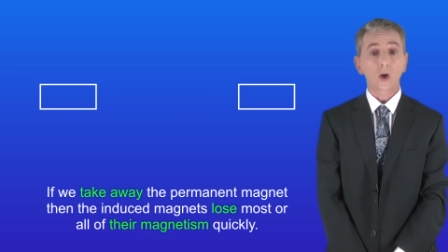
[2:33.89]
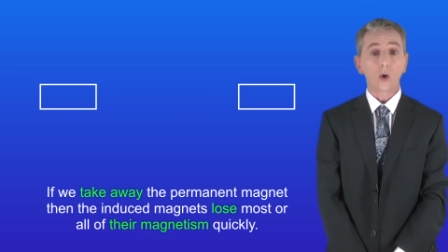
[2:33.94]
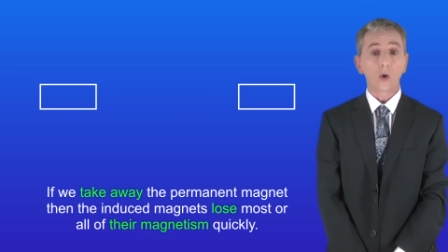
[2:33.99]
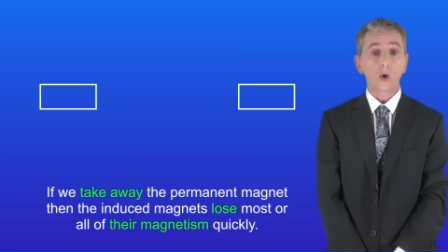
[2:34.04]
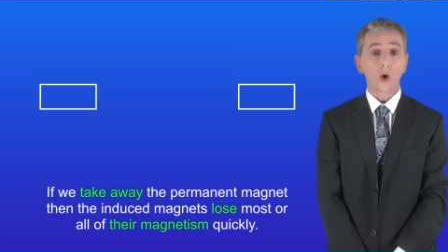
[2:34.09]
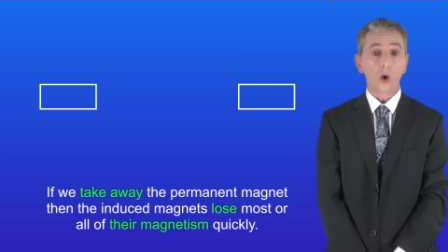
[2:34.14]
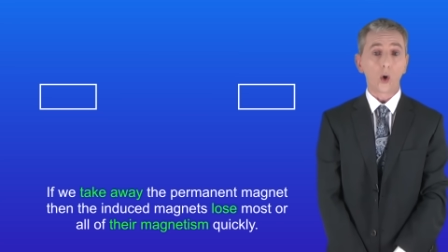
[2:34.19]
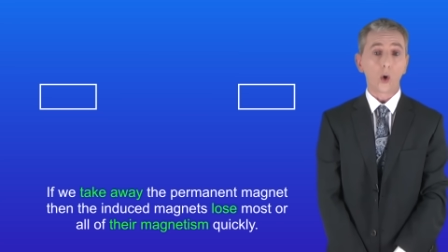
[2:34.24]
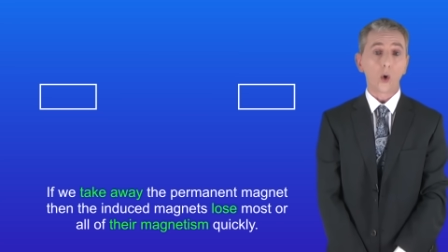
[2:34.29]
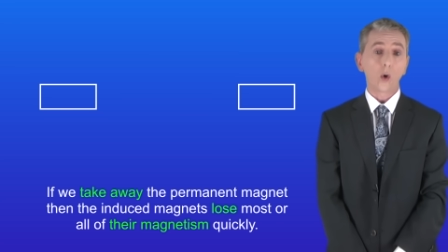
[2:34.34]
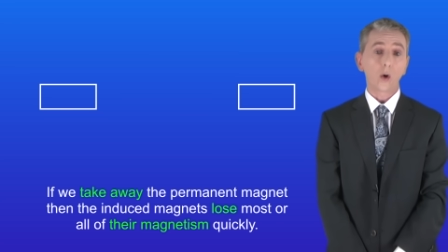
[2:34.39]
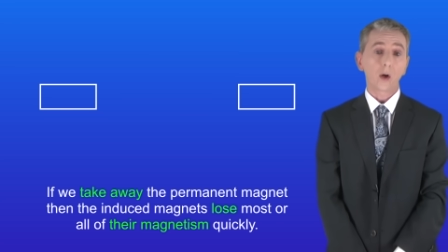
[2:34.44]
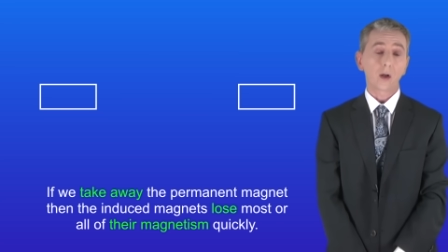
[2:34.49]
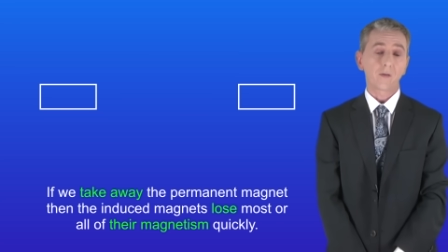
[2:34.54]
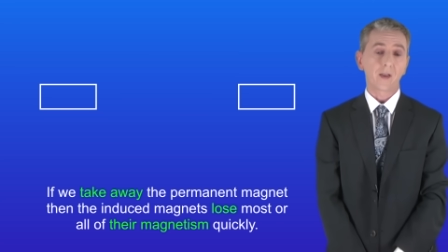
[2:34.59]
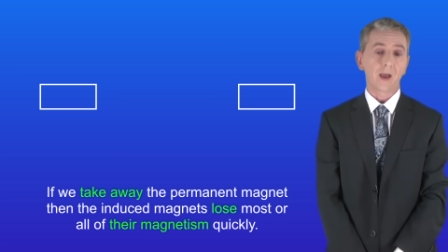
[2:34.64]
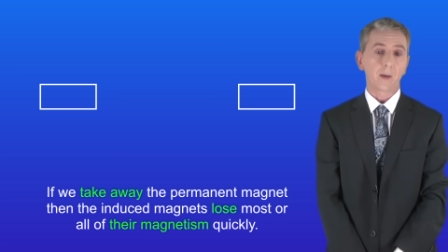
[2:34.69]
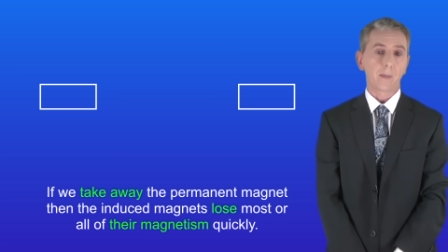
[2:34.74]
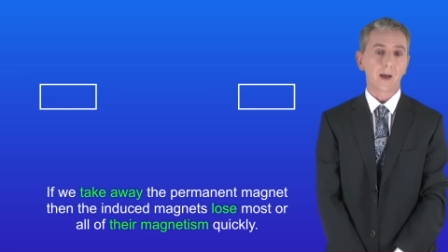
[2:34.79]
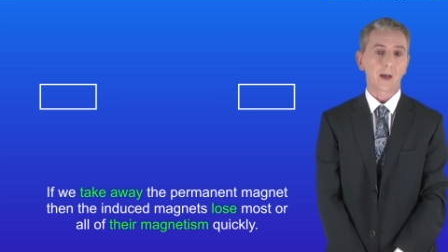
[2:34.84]
or all
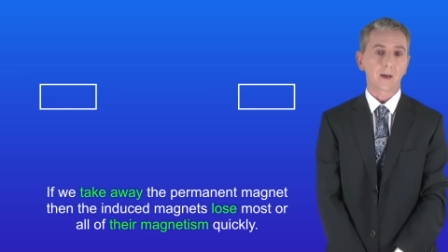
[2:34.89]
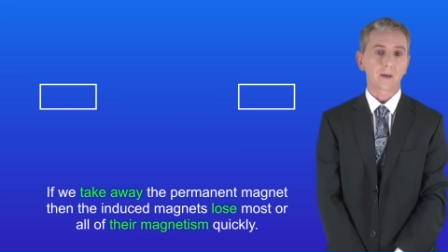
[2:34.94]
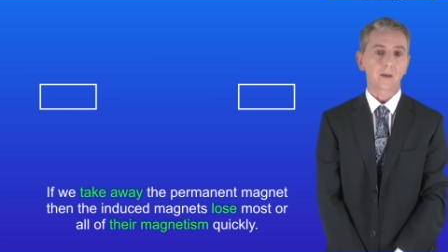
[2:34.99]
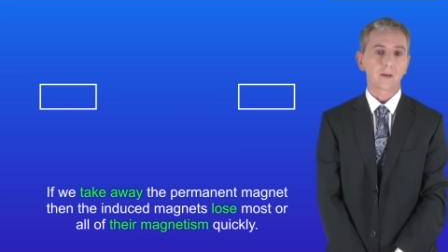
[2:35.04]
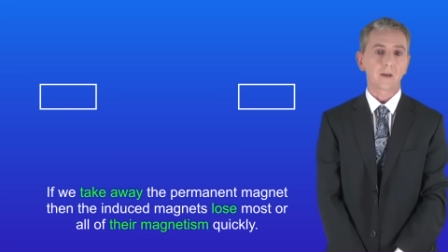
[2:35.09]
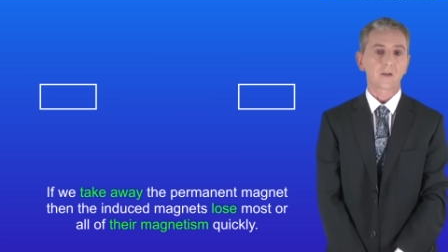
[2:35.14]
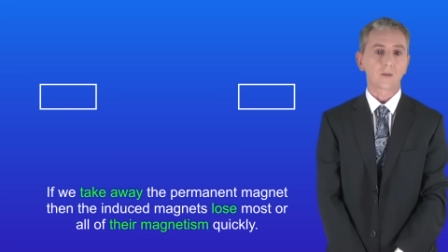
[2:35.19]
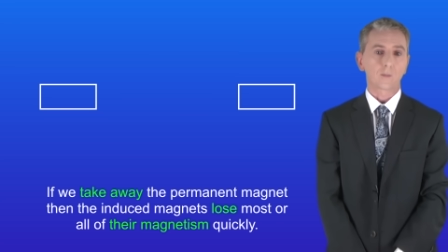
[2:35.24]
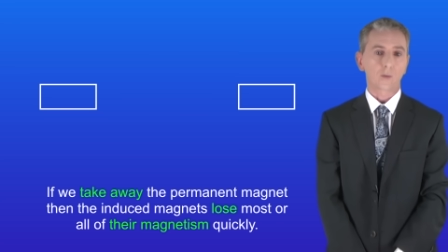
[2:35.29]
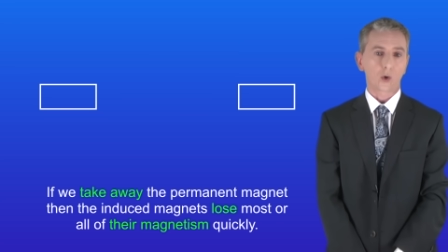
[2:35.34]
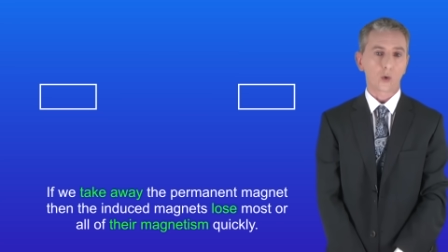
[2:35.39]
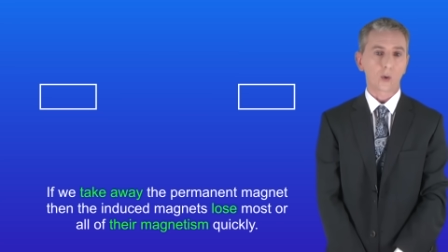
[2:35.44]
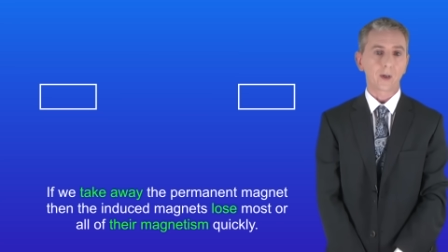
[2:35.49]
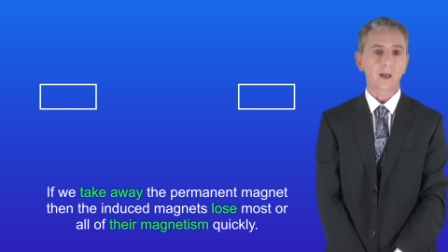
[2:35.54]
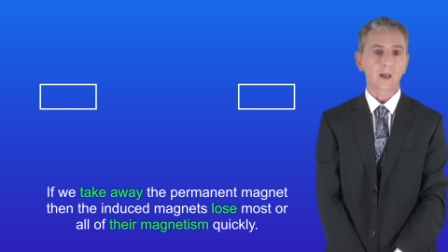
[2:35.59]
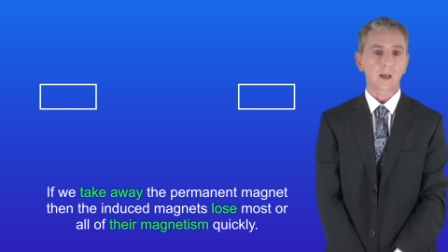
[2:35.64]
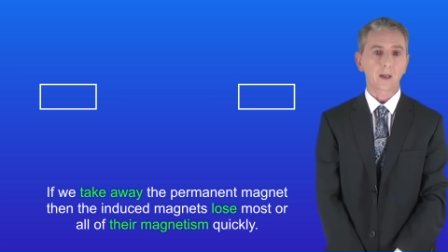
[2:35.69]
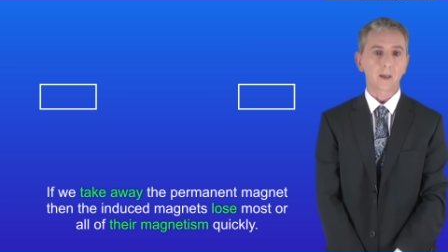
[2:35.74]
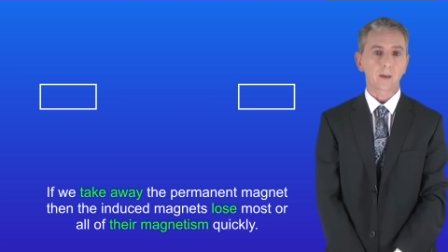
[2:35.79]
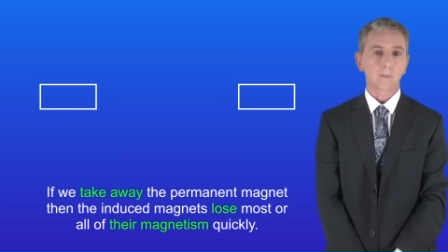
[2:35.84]
of their magnetism
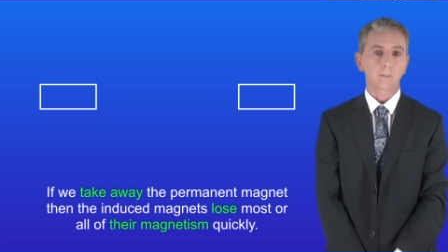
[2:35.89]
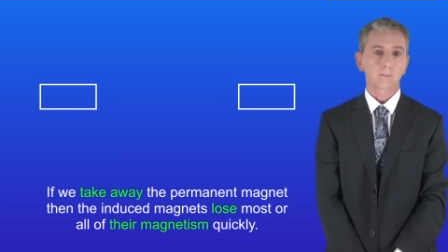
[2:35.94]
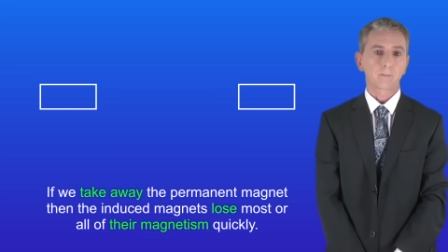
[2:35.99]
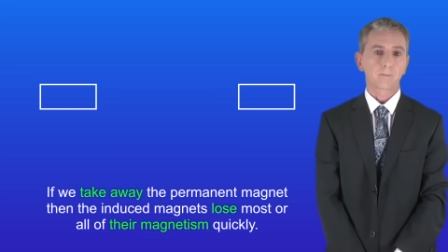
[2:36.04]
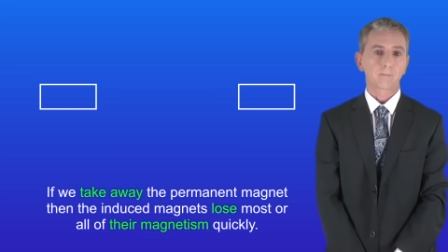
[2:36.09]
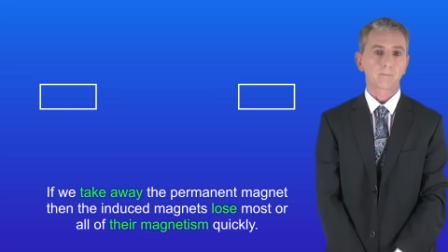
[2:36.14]
quickly.